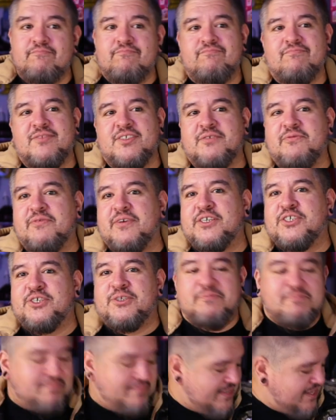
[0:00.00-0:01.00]
It's official.
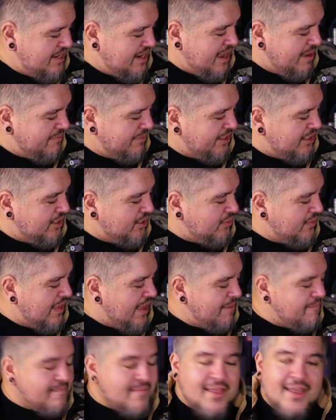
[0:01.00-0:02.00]
Did not mean to do
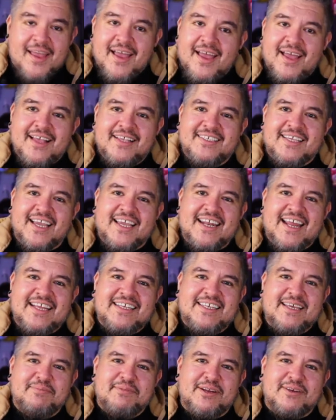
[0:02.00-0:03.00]
that. Second I
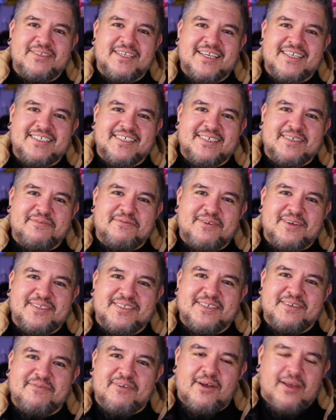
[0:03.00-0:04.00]
tipped it, I was like, is it going to fall? Is it
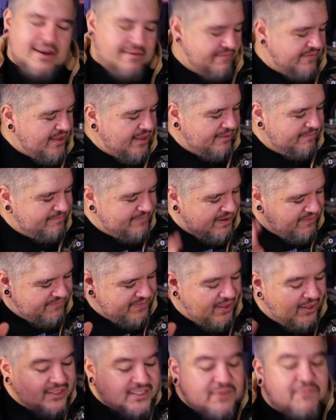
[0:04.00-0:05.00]
going to fall? And it fell. It
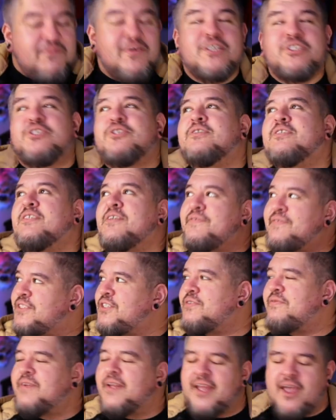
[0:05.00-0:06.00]
fell. It's official. It's an
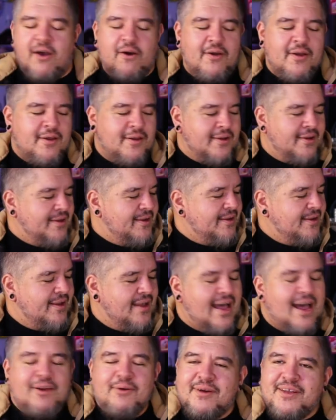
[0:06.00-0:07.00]
official video.
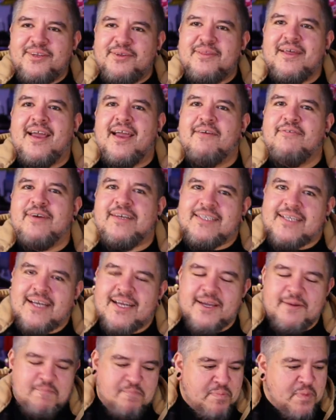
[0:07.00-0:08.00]
How do I do that every
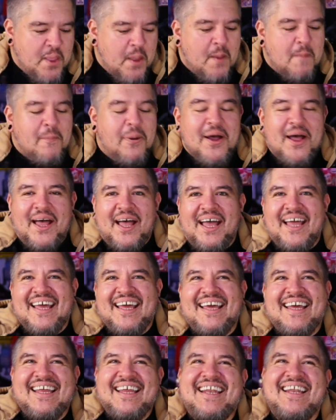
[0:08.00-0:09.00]
time?
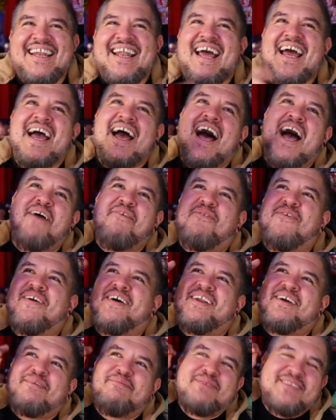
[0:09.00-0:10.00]
I
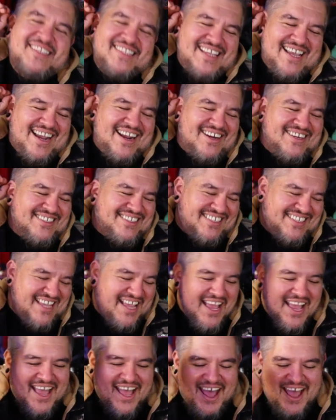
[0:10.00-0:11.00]
went upstairs.
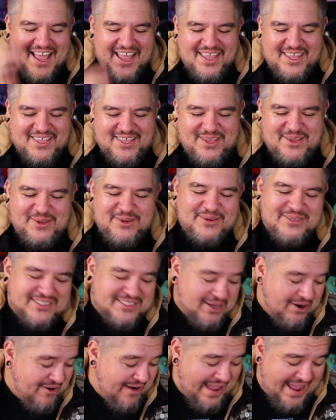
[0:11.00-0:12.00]
I used
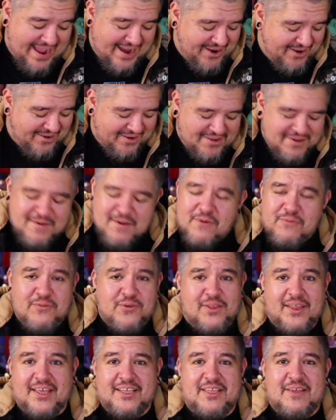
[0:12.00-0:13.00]
our iron for
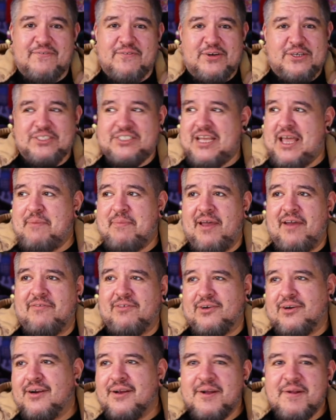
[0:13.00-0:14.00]
like the first time
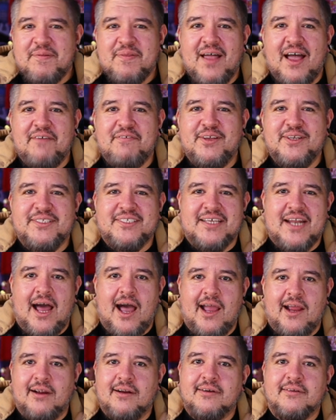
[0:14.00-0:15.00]
ever. I've used an
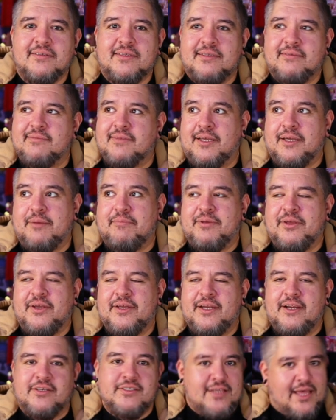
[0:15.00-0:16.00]
iron within like a
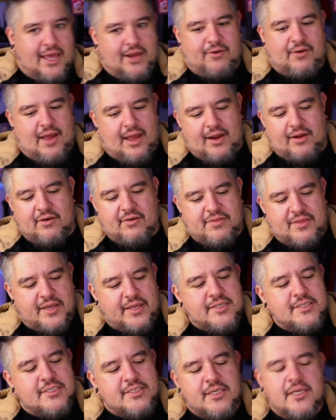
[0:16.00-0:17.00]
billion years. I don't iron
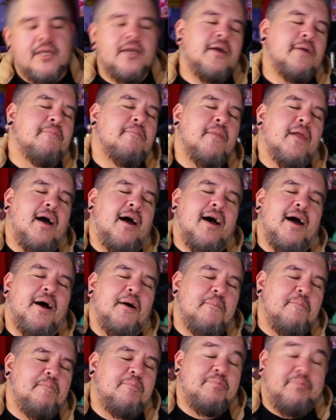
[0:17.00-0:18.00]
things.
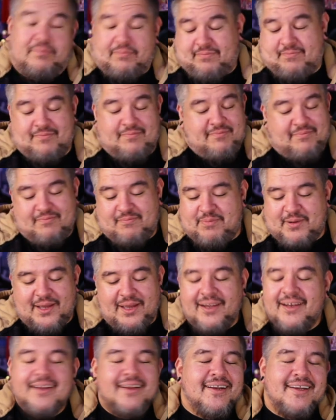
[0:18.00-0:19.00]

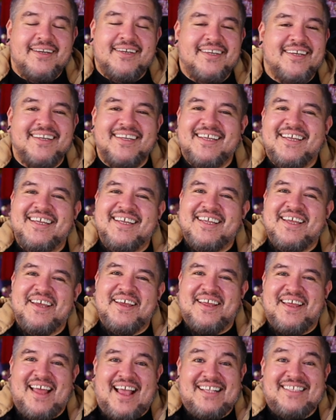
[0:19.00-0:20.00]
But
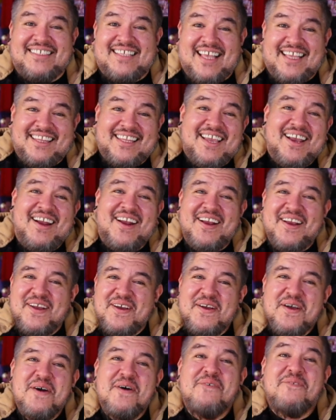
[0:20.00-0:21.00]
I sat there
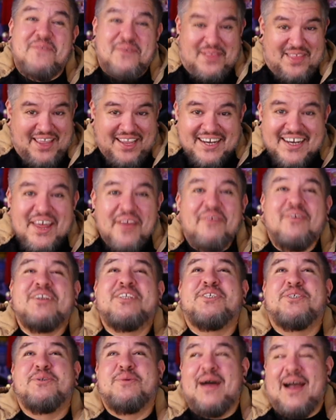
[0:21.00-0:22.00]
for like another
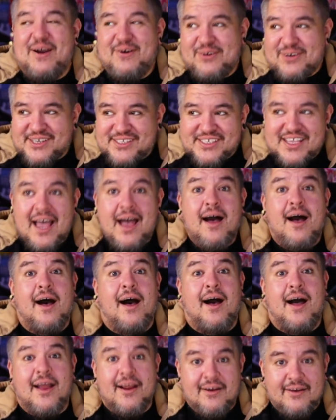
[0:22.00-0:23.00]
2 hours
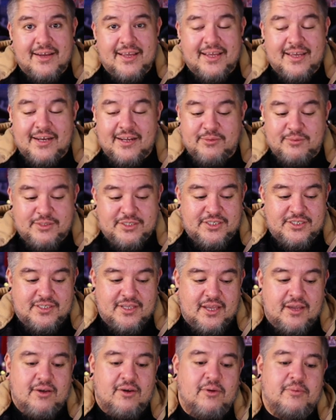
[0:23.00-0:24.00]
ironing and it was just
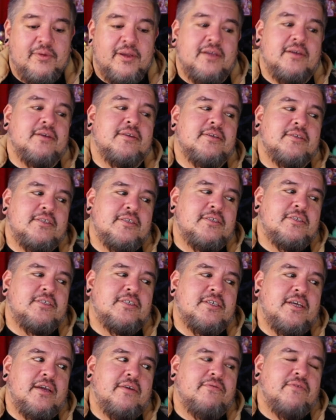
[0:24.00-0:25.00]
like, oh my goodness, this is
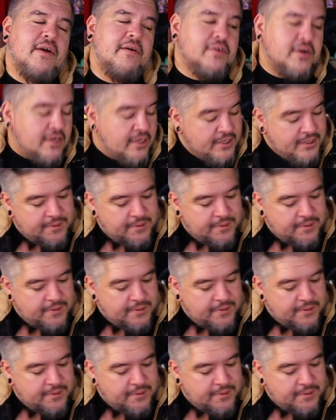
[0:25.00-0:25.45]
taking forever.